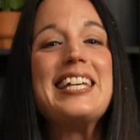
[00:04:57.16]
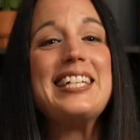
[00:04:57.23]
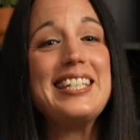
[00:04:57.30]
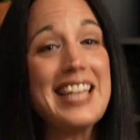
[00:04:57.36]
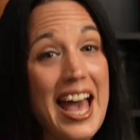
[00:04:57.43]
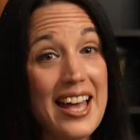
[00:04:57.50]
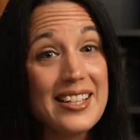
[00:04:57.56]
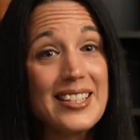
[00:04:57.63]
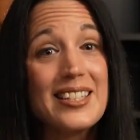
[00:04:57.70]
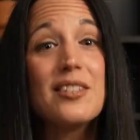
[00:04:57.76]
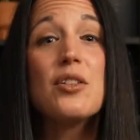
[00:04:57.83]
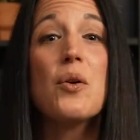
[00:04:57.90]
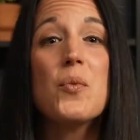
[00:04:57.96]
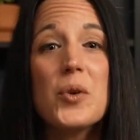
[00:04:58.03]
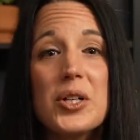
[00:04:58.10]
Yes,
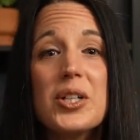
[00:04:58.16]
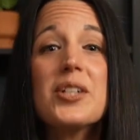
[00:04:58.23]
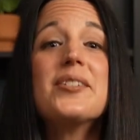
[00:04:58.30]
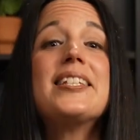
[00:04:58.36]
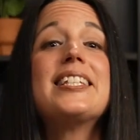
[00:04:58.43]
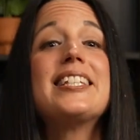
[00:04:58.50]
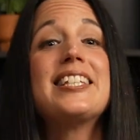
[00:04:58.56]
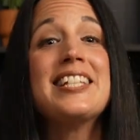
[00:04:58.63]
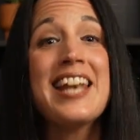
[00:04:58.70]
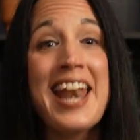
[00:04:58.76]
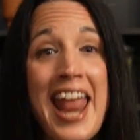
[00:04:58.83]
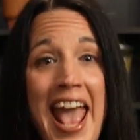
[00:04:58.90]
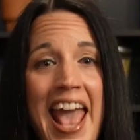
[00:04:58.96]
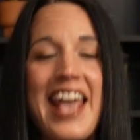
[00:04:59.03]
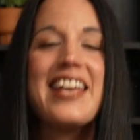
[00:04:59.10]
the word
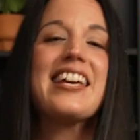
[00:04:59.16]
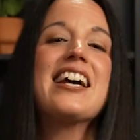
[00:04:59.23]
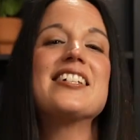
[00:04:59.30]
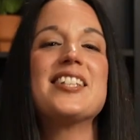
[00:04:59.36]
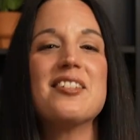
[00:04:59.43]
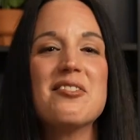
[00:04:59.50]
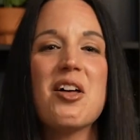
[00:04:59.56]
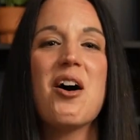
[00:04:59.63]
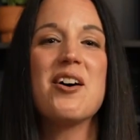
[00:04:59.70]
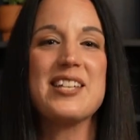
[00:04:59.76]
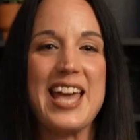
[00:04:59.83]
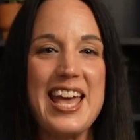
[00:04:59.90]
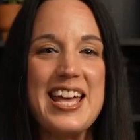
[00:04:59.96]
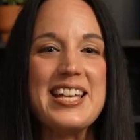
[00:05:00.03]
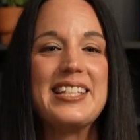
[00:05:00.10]
snake has a long
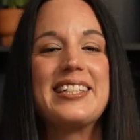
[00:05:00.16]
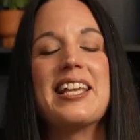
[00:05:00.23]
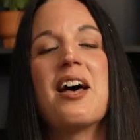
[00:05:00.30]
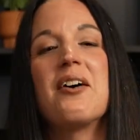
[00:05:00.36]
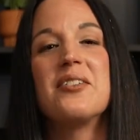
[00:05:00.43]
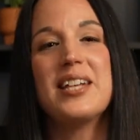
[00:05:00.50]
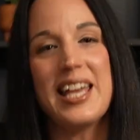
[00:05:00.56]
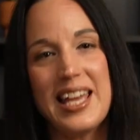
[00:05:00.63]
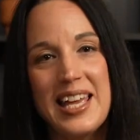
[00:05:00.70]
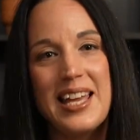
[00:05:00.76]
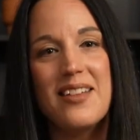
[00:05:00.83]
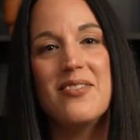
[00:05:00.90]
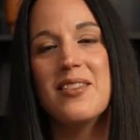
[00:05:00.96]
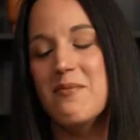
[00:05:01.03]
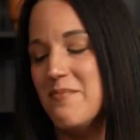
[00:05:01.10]
A sound
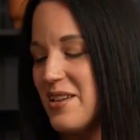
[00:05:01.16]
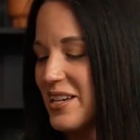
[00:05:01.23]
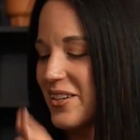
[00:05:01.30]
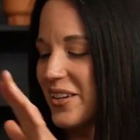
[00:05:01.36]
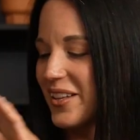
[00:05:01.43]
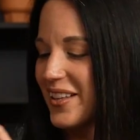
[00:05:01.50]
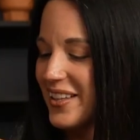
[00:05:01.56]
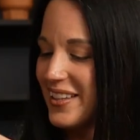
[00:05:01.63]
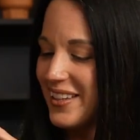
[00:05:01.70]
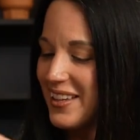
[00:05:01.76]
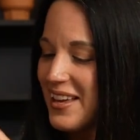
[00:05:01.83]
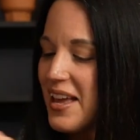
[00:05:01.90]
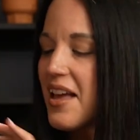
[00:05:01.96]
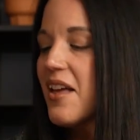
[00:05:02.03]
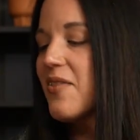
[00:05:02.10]
in the middle.
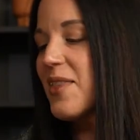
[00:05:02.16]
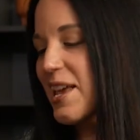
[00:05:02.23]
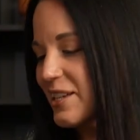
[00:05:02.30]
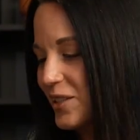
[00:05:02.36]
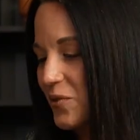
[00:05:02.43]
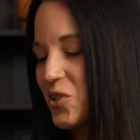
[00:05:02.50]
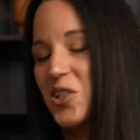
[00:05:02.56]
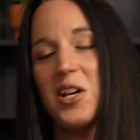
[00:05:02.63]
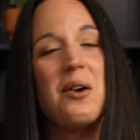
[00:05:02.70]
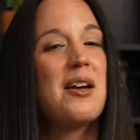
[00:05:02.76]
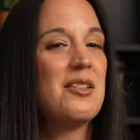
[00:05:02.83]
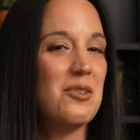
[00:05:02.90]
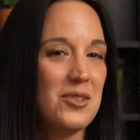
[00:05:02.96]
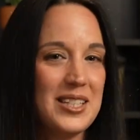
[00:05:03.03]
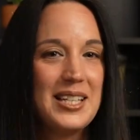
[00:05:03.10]
Thanks for sharing
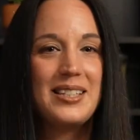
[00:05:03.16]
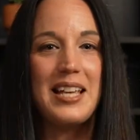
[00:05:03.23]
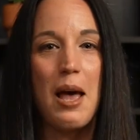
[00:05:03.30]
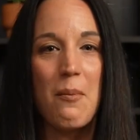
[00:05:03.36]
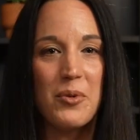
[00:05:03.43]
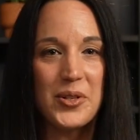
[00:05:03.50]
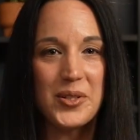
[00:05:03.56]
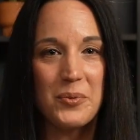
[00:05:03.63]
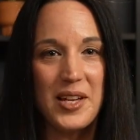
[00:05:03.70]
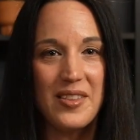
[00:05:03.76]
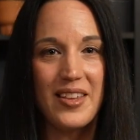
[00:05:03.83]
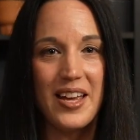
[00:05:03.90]
those examples with